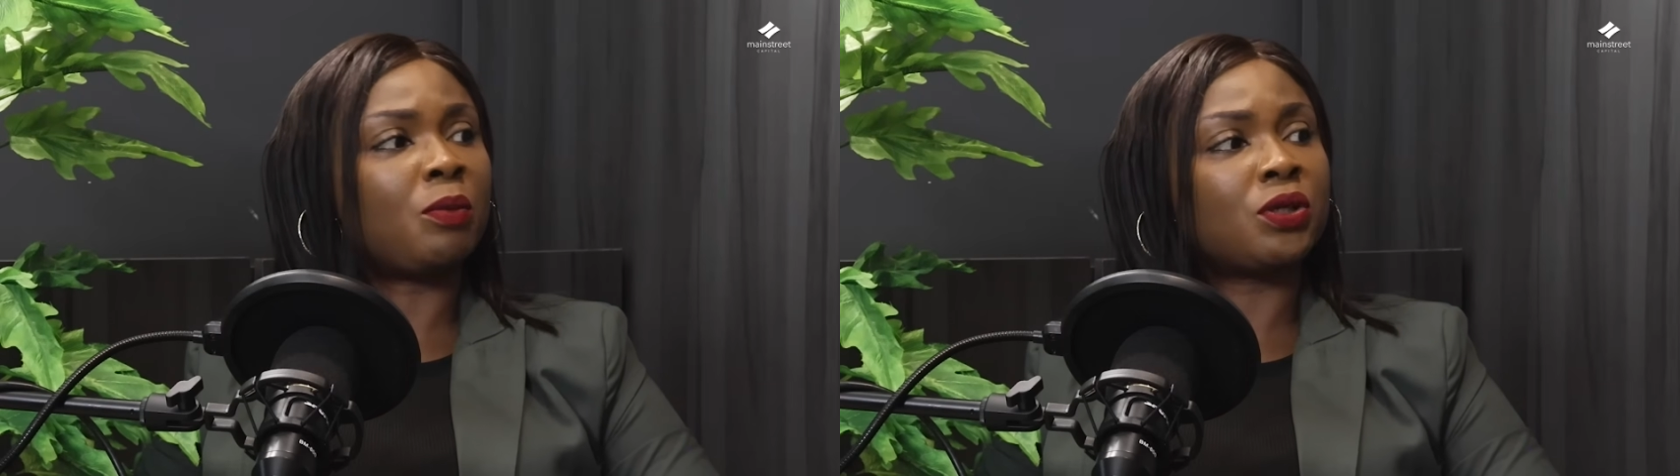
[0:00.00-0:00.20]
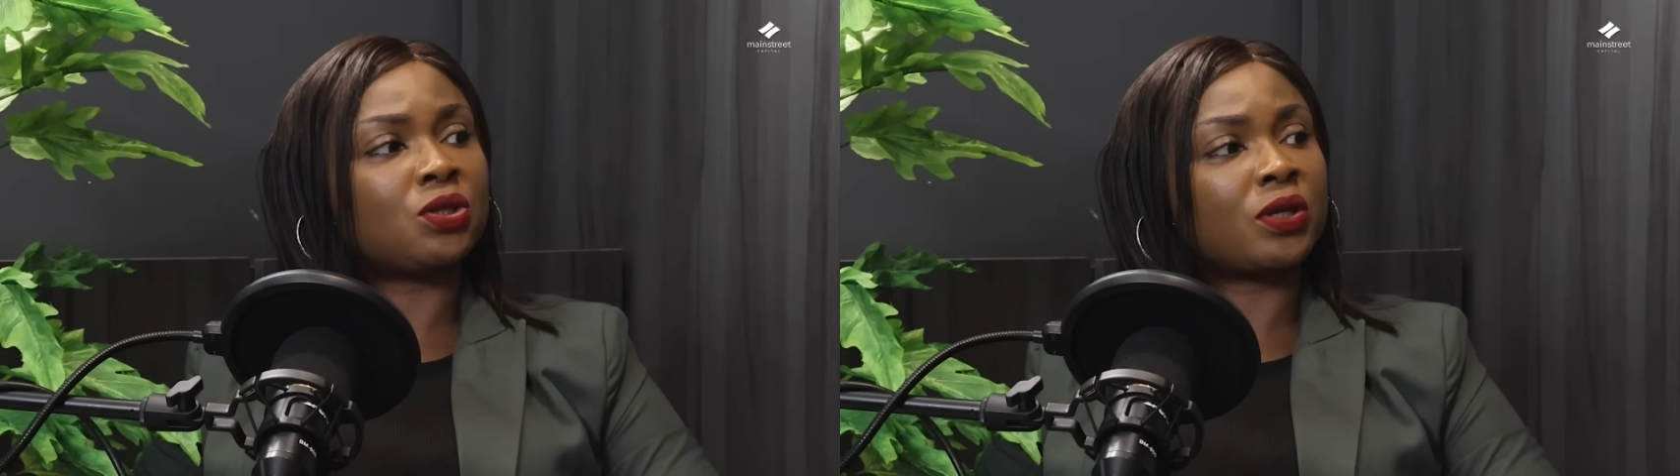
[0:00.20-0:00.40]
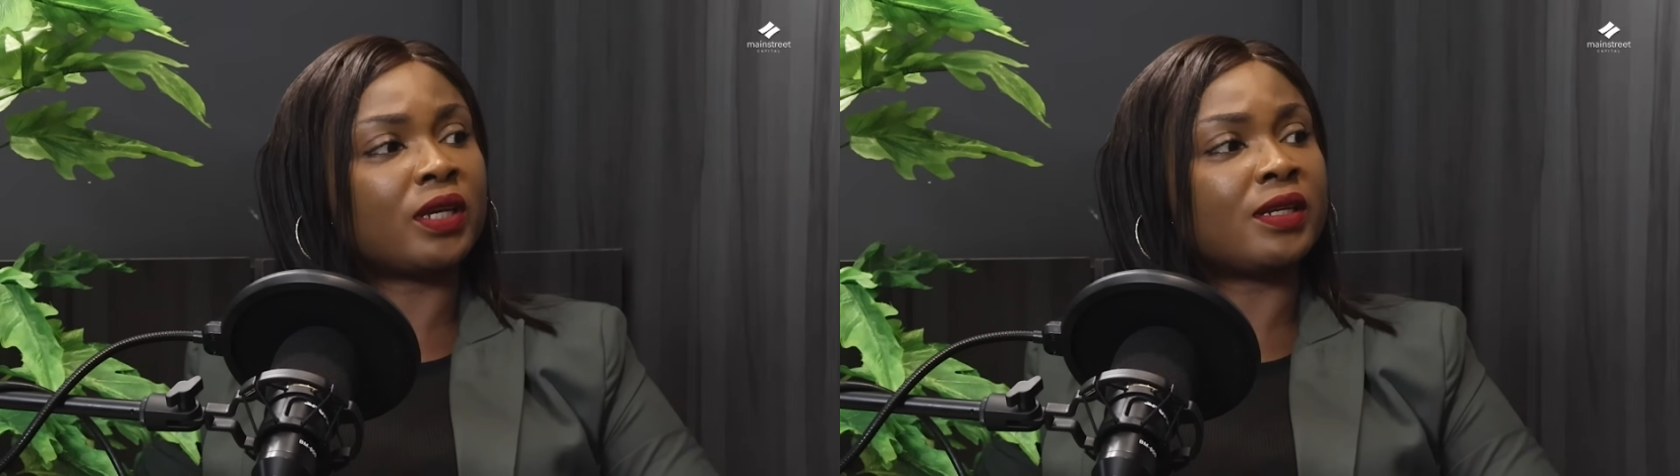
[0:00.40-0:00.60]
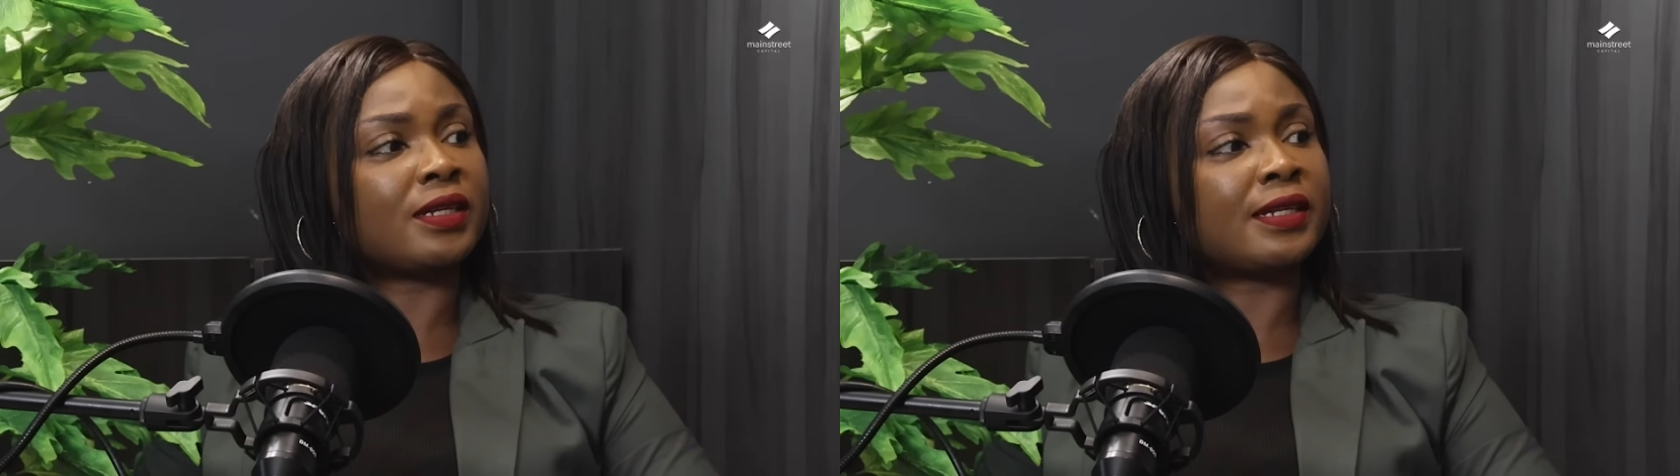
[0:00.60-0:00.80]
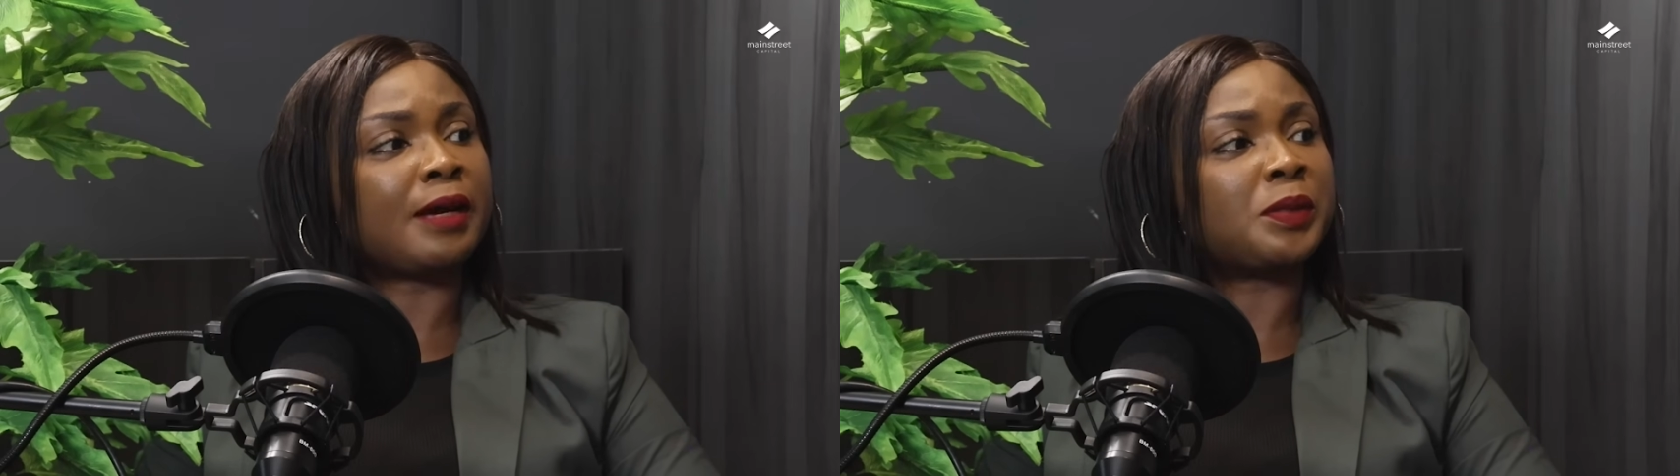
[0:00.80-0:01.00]
how much you
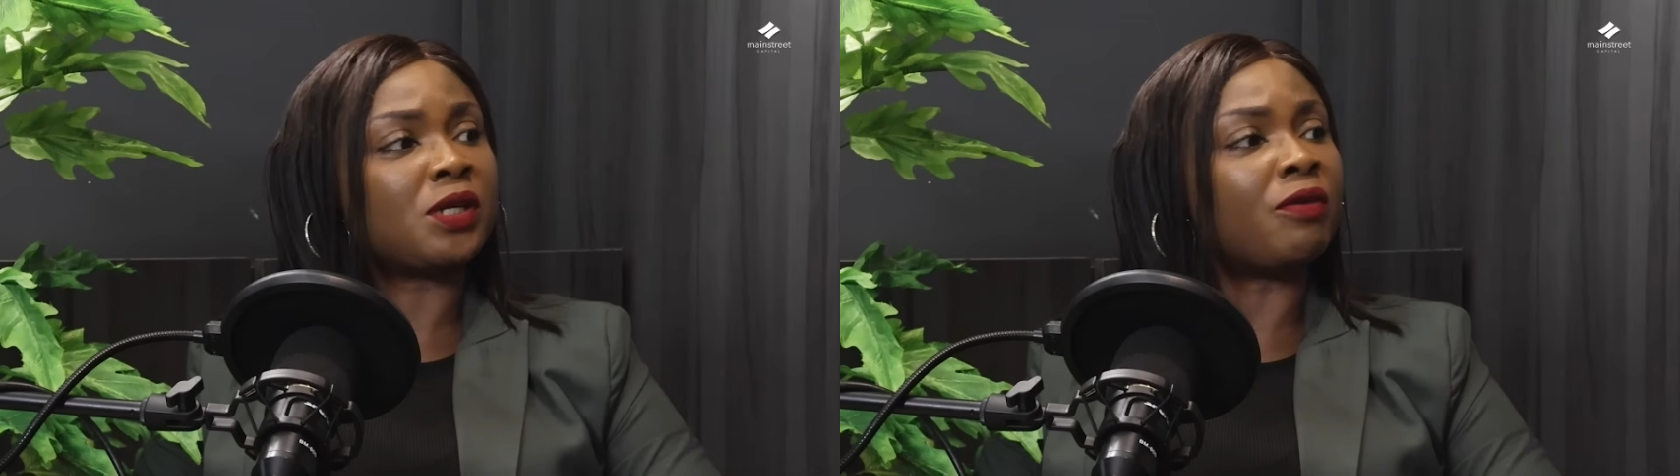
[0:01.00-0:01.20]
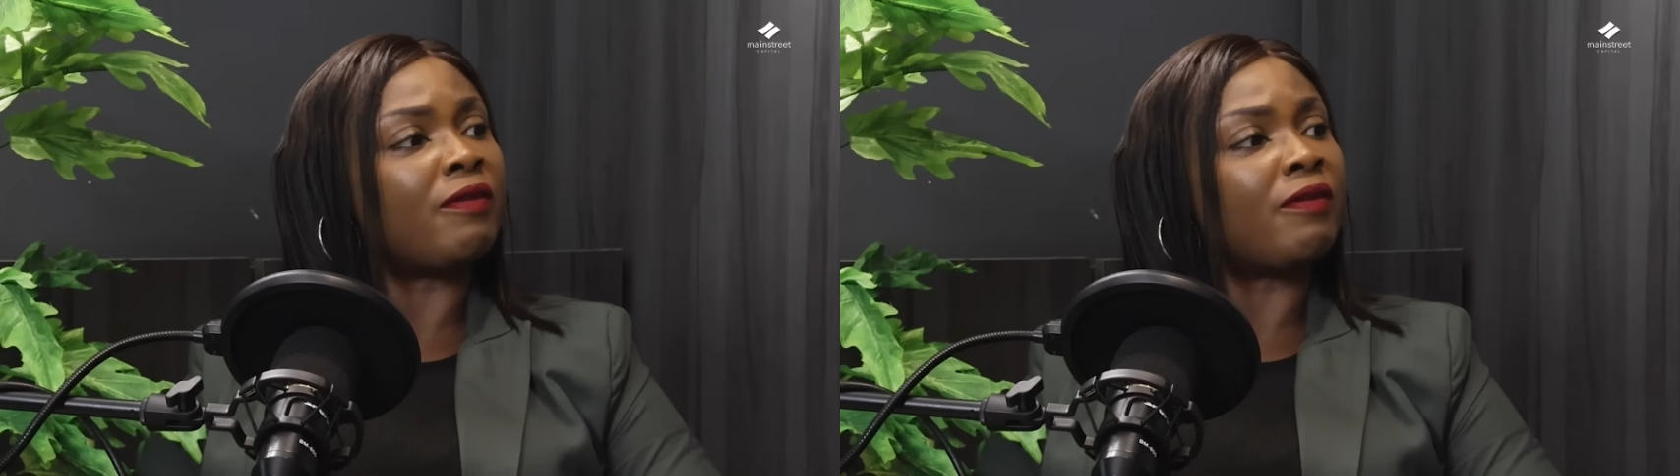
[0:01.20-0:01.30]
can adapt